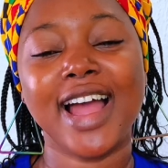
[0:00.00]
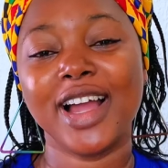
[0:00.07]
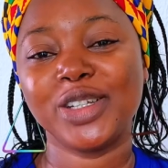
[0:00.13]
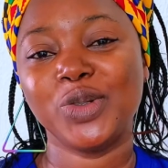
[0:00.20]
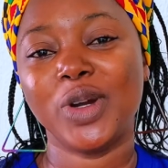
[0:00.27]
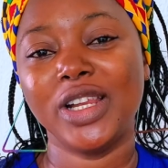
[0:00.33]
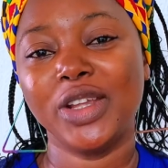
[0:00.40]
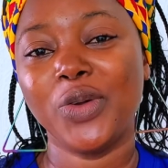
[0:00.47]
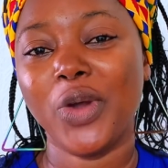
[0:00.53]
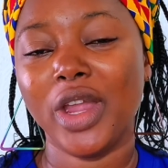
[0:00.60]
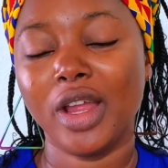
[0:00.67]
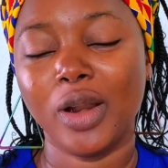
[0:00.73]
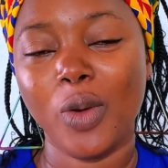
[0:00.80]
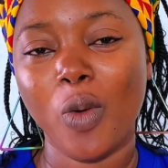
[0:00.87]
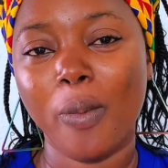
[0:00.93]

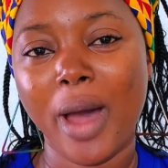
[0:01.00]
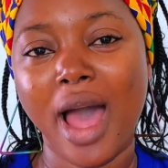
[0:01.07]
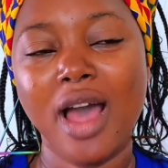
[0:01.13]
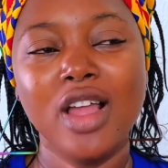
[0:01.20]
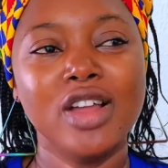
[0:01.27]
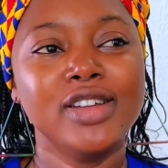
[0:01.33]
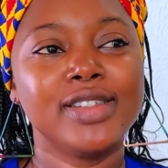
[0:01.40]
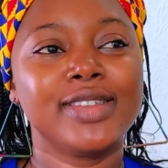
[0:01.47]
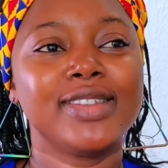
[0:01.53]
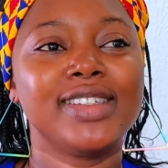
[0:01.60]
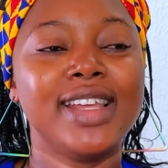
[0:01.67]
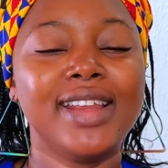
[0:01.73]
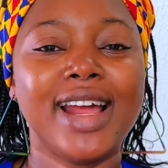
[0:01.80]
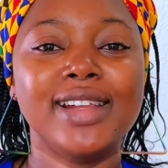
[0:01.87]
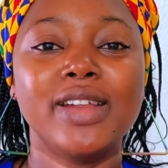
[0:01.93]
Ghana is
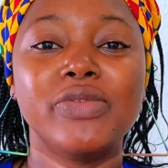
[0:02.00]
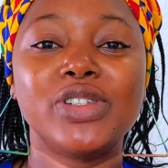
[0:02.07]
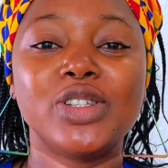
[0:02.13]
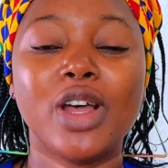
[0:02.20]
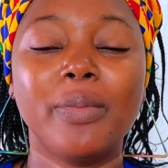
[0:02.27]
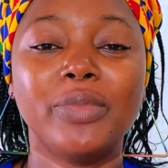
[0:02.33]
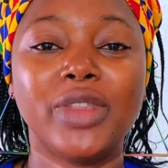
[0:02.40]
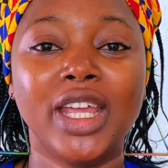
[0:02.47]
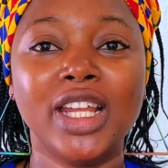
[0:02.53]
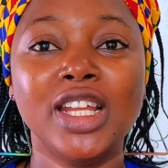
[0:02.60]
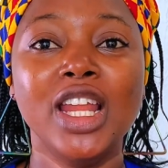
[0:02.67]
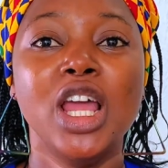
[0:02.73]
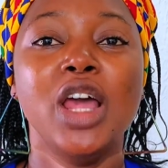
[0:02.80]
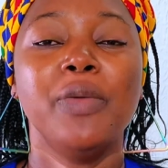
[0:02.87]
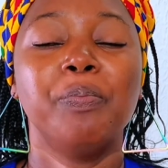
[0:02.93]
making way.
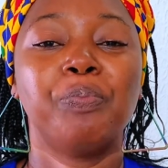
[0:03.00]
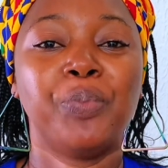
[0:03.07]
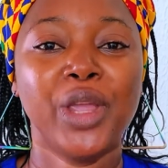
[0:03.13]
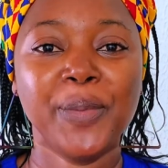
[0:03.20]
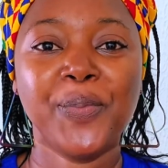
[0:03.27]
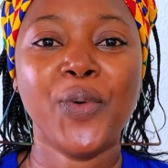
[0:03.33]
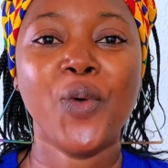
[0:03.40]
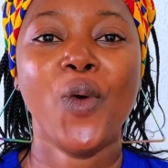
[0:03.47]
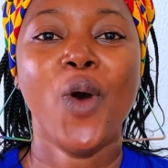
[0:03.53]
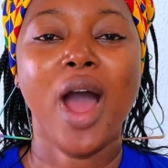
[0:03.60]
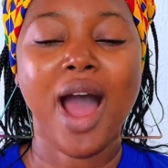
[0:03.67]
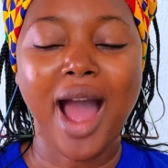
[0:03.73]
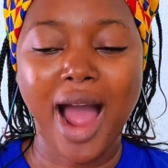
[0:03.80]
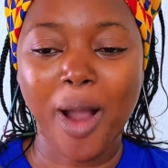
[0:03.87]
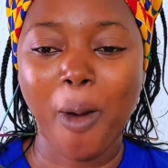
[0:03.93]
Ghanaian
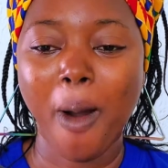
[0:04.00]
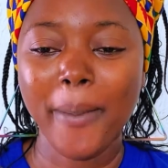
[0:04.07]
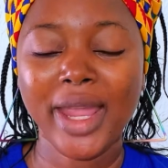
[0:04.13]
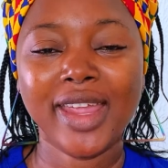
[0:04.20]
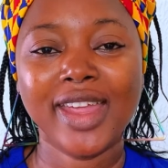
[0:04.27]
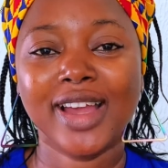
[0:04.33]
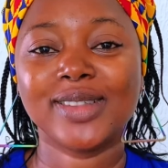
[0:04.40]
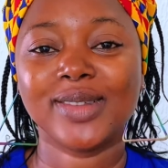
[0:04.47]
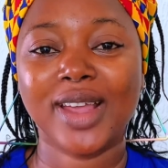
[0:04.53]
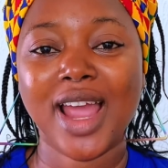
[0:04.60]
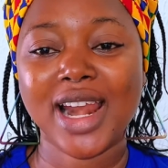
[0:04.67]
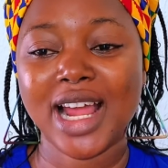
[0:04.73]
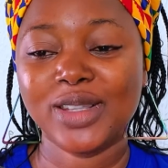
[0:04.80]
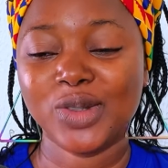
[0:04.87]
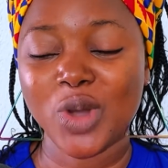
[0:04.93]
students are
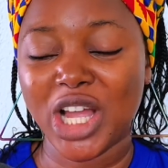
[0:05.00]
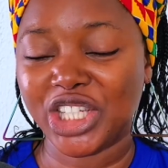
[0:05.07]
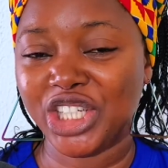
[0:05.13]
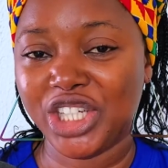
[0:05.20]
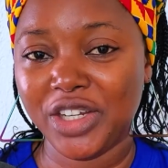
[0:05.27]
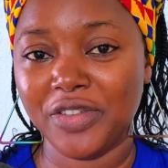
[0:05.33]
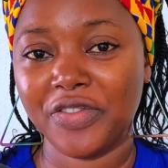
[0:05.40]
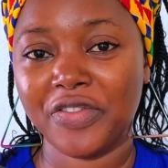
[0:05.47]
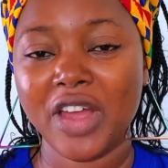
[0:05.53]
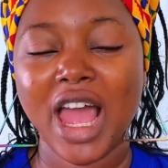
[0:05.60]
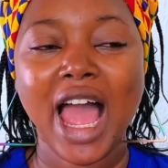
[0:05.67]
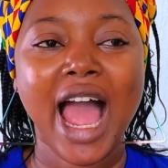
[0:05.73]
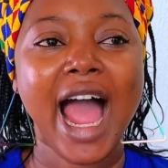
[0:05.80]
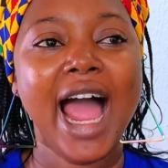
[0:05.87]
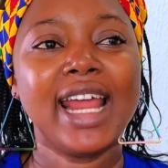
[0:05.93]
innovative, they
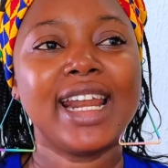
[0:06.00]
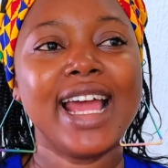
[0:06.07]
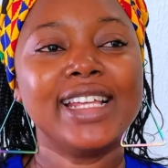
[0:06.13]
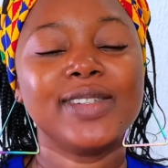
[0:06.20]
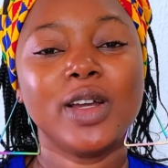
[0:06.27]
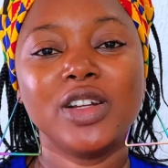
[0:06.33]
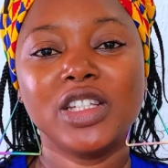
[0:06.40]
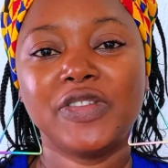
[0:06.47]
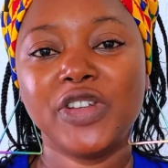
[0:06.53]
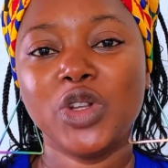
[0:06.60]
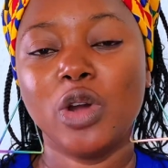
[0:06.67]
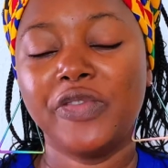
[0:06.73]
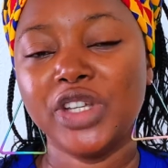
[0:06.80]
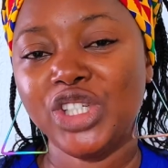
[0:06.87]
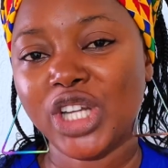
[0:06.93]
are creative. In
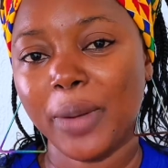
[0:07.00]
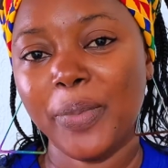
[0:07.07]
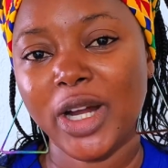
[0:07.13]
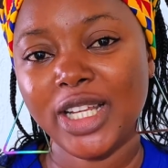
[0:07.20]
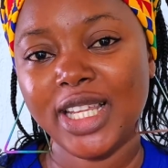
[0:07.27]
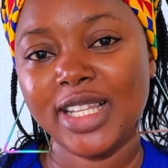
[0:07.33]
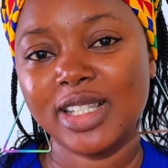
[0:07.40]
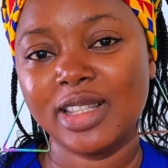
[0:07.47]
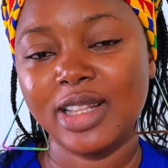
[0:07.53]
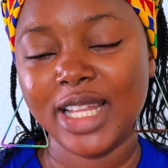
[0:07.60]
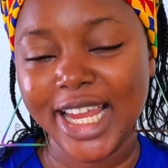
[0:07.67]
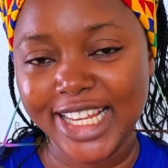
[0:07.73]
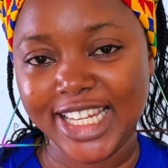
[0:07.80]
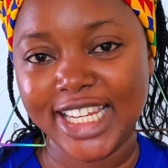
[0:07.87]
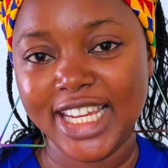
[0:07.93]
fact, they
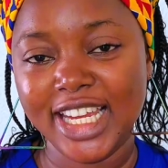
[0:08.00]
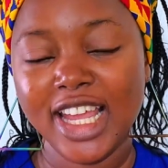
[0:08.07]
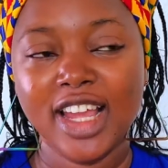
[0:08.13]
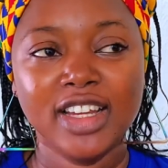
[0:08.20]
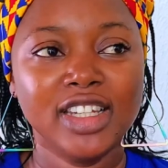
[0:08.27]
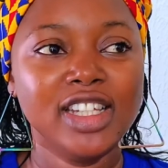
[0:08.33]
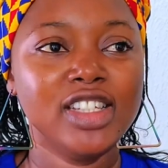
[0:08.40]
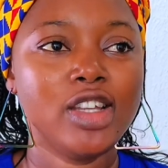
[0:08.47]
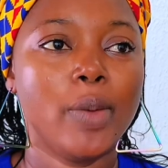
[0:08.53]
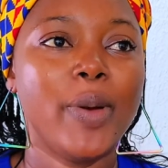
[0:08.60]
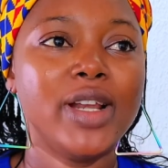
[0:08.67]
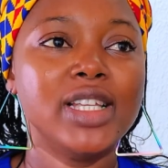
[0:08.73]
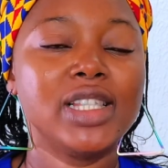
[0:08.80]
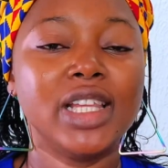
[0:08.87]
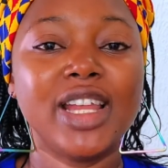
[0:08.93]
are putting out
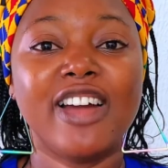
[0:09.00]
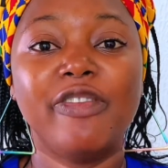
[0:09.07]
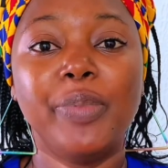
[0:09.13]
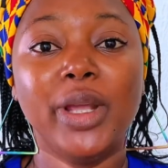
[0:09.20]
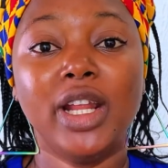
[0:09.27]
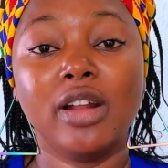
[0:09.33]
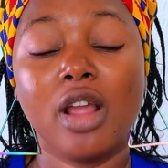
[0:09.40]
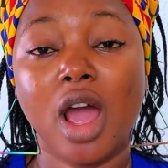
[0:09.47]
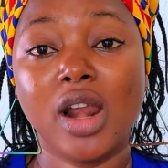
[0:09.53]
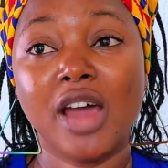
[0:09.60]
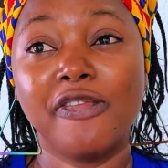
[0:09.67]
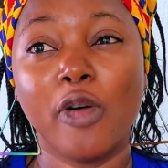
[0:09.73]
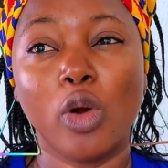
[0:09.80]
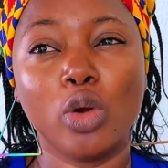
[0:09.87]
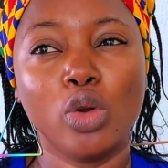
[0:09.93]
Africa to the
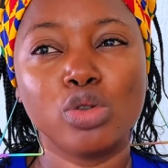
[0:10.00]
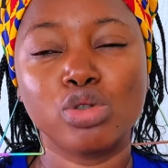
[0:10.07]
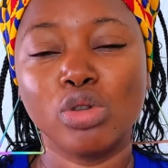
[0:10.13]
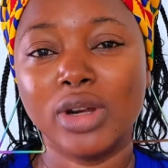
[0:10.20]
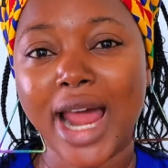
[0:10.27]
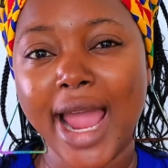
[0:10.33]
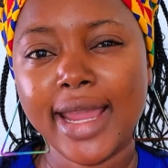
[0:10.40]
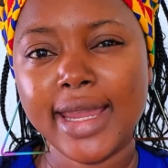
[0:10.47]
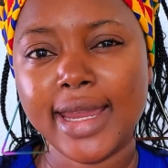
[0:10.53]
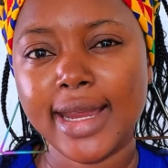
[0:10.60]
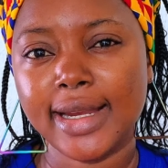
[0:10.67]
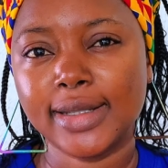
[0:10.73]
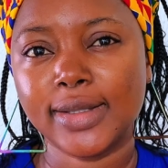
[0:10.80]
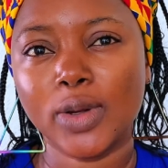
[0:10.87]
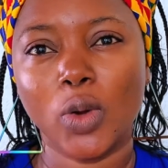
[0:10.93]
map. This is a big
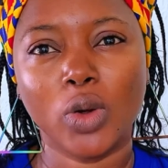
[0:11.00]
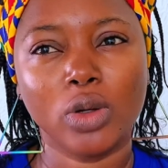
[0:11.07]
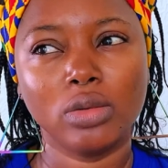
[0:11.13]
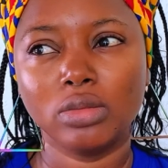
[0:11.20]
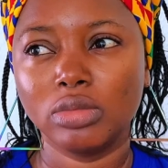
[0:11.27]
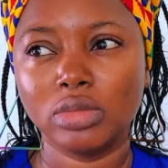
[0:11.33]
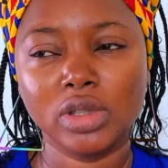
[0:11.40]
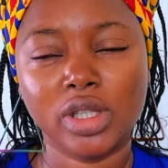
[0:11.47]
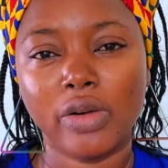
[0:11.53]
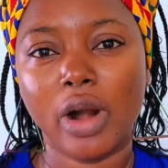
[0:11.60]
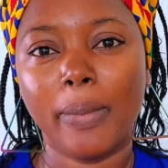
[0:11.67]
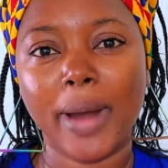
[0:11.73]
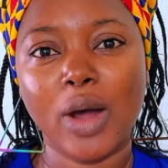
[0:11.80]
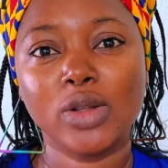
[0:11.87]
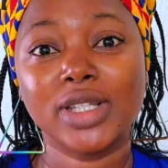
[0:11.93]
win for Ghana. When I
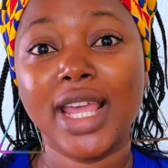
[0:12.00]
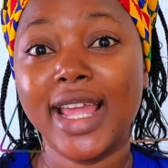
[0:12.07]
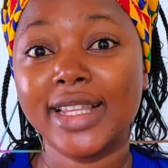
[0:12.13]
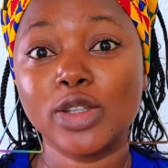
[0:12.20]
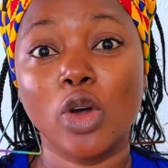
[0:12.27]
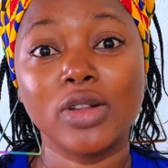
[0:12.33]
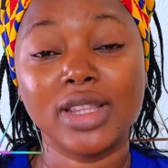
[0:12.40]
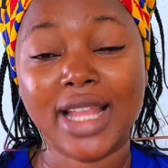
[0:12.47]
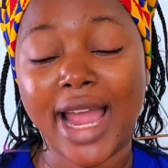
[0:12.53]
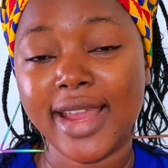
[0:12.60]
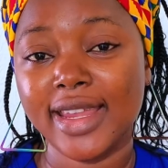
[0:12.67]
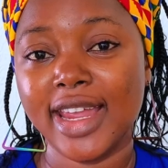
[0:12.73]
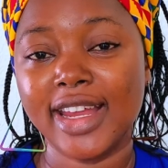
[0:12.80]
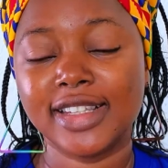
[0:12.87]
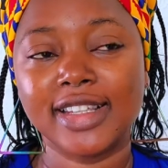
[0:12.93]
saw this, I was
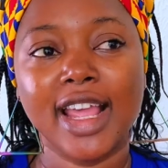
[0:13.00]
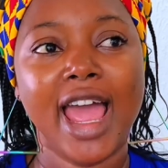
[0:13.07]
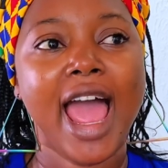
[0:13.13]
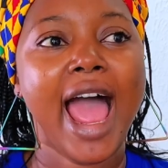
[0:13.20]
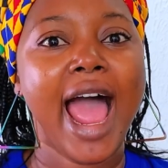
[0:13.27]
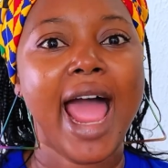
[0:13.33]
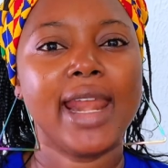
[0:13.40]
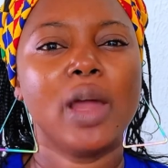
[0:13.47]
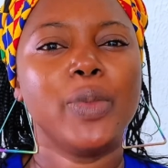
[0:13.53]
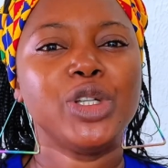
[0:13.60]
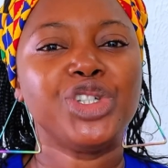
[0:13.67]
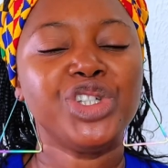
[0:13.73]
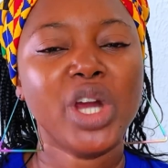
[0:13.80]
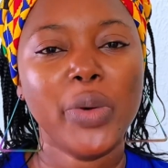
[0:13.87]
totally shocked.